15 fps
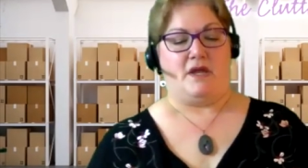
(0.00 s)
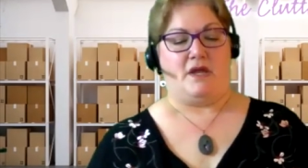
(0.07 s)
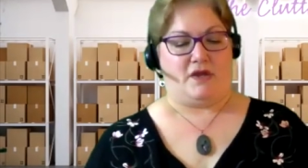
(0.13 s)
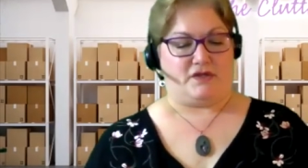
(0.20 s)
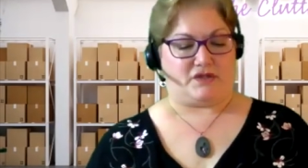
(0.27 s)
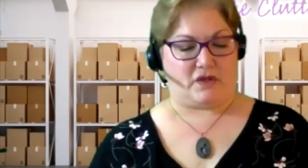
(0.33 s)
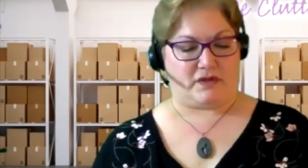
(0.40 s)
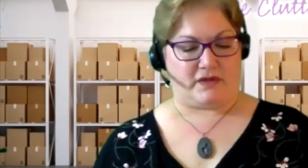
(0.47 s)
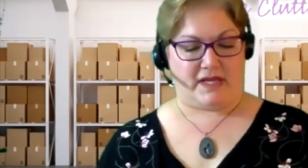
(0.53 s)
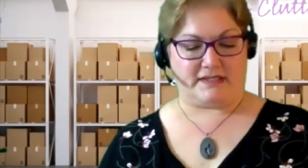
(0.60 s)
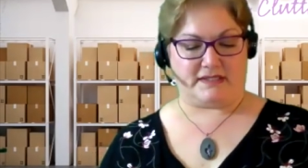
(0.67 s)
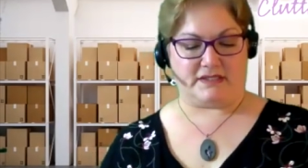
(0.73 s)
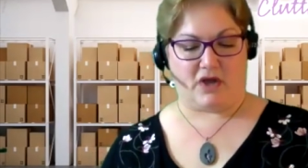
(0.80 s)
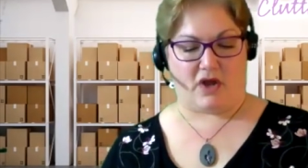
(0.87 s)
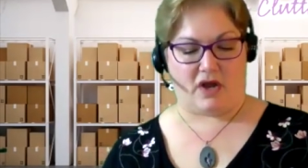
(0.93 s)
So
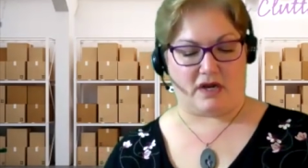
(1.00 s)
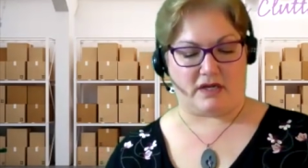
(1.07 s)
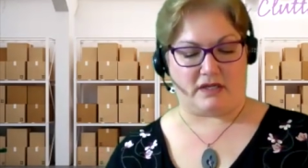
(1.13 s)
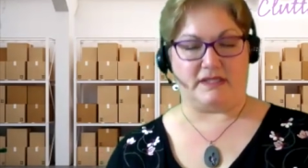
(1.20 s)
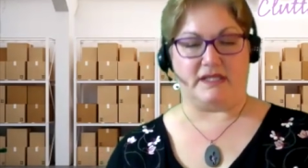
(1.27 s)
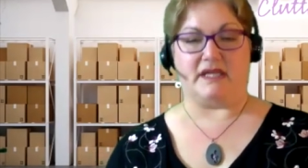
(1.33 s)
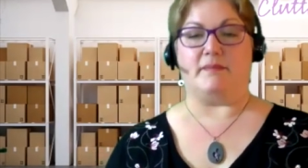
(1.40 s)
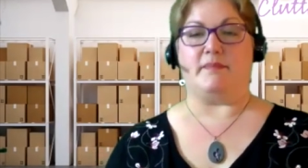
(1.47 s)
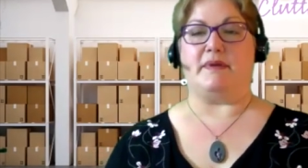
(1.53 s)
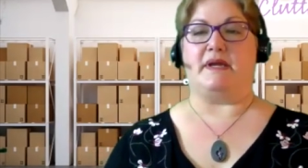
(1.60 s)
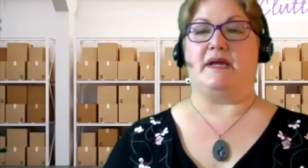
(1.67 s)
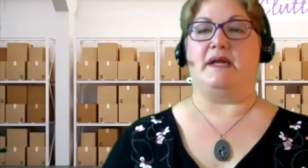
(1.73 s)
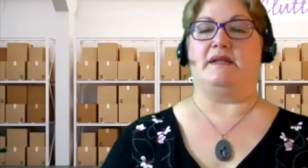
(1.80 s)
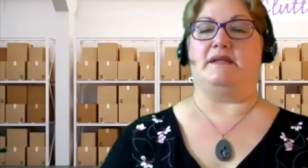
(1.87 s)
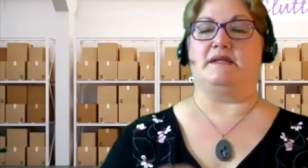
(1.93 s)
let's talk a little
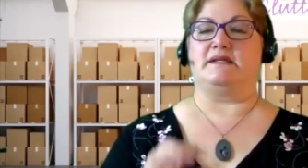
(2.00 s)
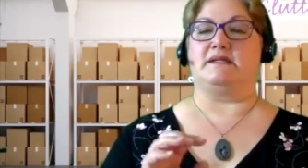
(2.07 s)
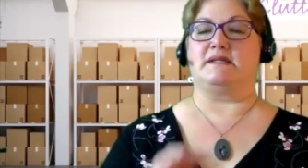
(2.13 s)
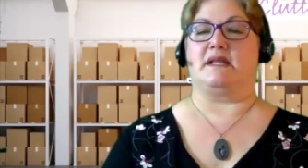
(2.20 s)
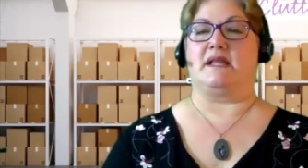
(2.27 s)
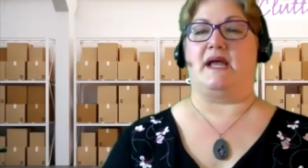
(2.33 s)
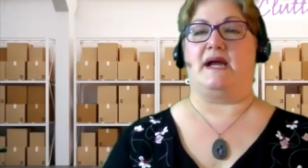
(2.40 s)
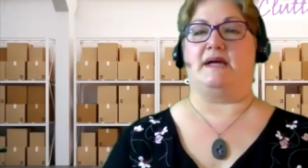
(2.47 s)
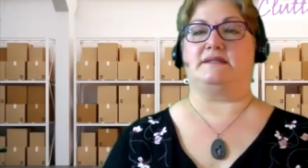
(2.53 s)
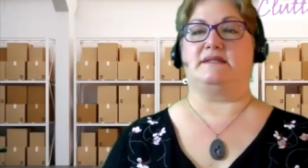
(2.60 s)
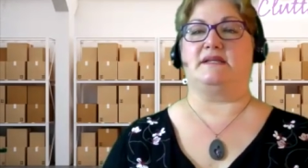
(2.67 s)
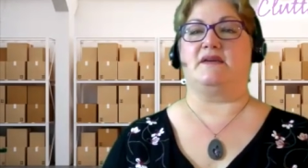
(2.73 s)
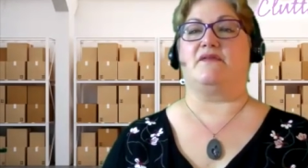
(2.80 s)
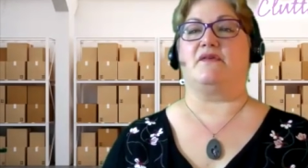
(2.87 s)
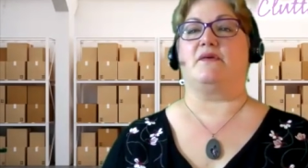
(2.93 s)
bit, this is the last
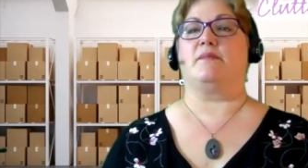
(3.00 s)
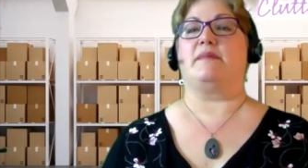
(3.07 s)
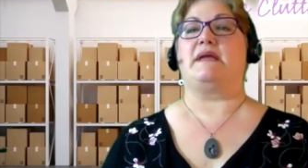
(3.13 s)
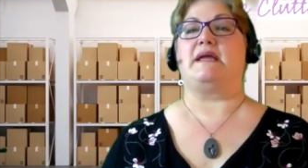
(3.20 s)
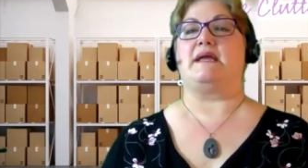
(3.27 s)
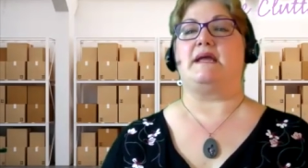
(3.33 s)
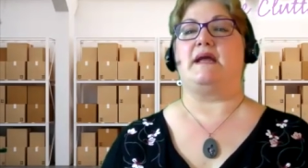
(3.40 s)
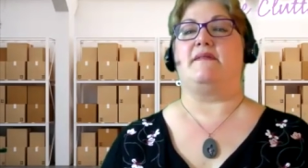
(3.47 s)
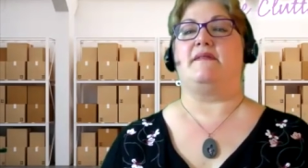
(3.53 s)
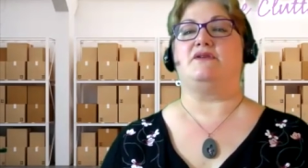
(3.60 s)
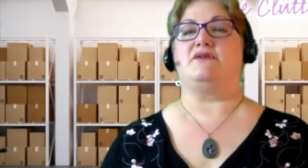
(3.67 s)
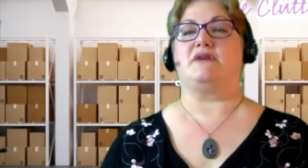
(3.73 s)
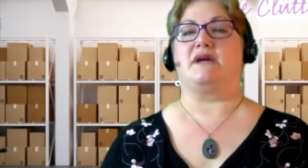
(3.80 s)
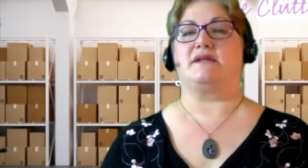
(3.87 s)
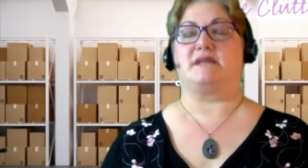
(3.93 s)
thing for me and then
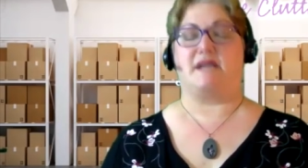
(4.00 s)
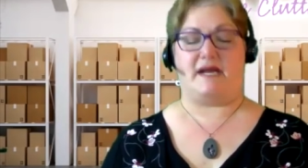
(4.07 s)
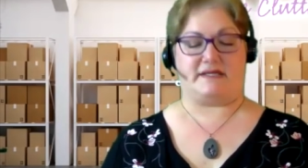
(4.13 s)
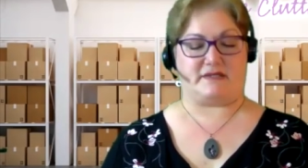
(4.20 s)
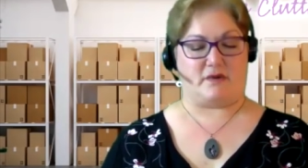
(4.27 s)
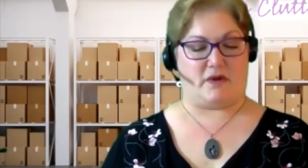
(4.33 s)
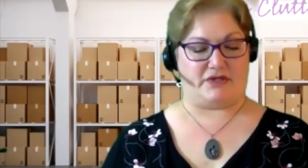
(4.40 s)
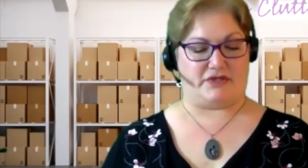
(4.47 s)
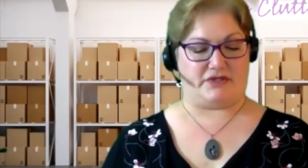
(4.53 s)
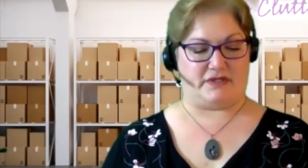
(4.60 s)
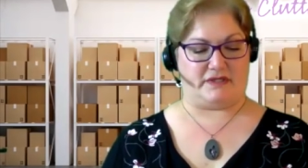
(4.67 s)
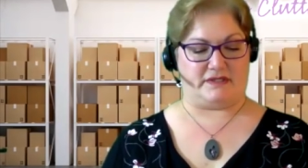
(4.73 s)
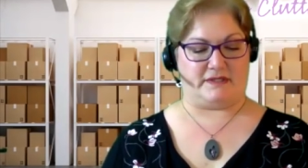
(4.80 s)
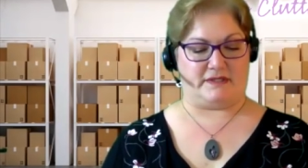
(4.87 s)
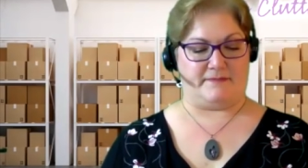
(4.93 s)
you guys can ask
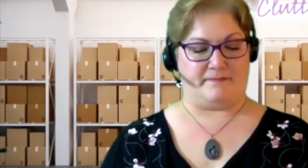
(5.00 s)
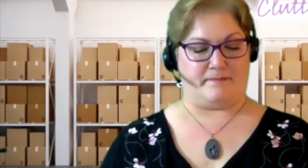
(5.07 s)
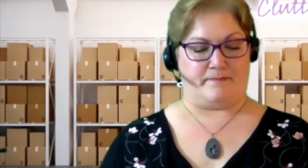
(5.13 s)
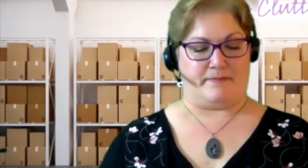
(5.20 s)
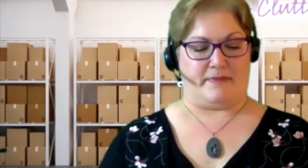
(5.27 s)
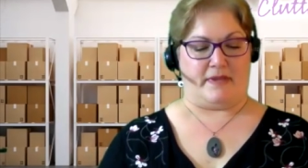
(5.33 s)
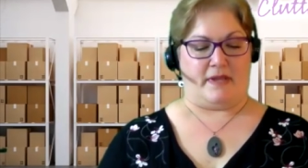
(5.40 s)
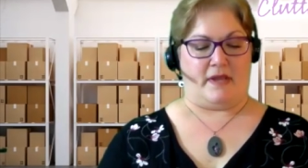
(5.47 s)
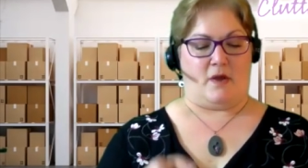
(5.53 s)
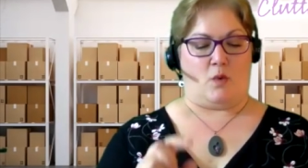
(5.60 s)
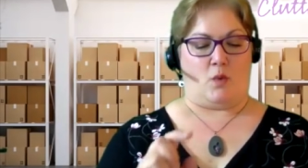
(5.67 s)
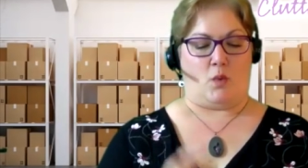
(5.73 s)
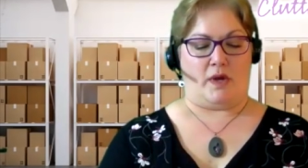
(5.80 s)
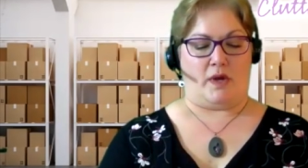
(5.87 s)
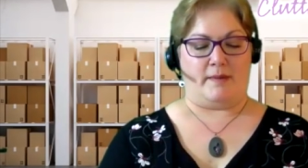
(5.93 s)
questions.
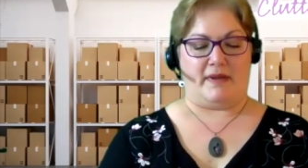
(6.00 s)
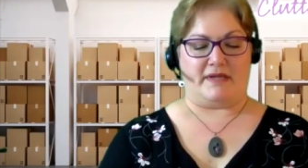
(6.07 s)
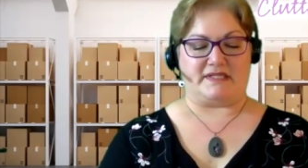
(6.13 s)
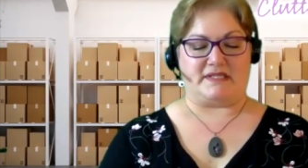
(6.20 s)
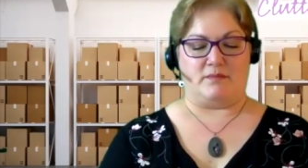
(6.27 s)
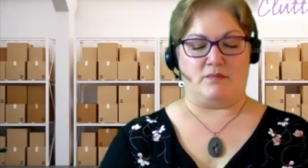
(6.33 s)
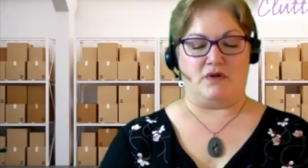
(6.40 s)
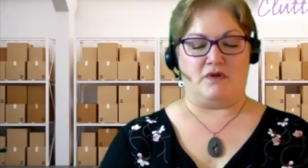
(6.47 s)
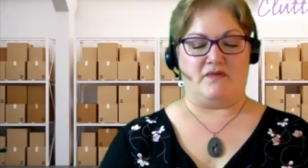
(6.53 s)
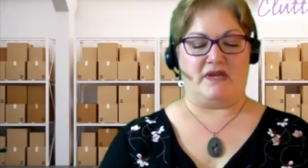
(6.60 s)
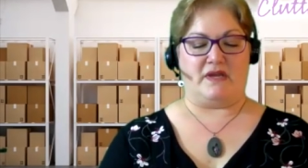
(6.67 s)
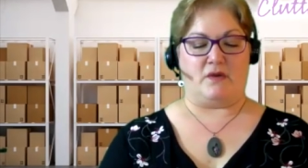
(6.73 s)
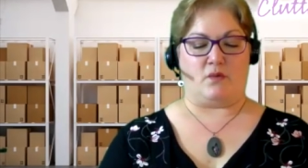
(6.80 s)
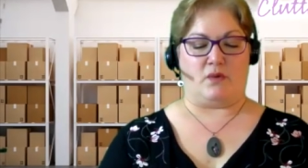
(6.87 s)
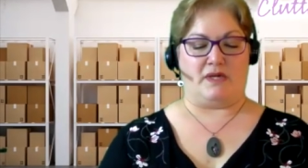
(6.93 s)
What about some
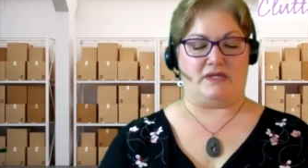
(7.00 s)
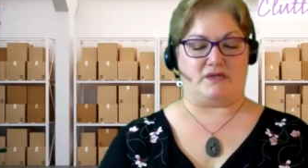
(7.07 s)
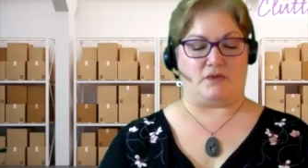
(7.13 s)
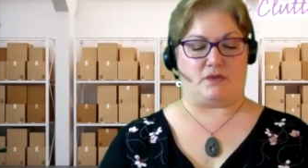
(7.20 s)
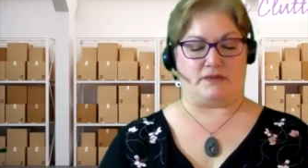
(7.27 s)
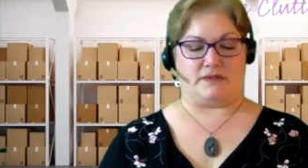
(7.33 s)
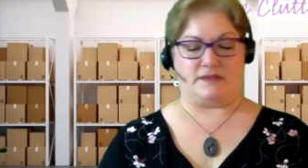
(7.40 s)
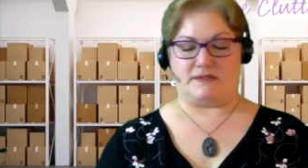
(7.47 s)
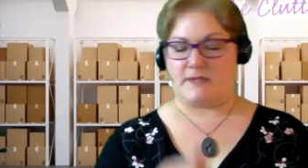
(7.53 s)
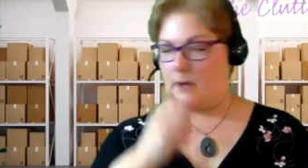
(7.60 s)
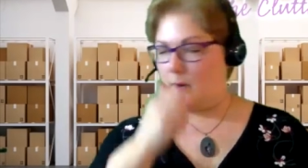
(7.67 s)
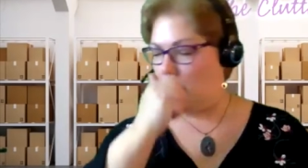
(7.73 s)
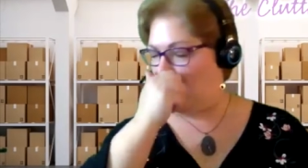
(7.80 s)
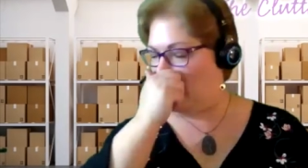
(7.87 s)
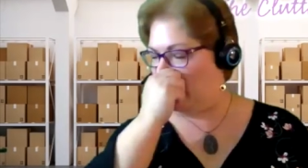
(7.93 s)
moving resources? So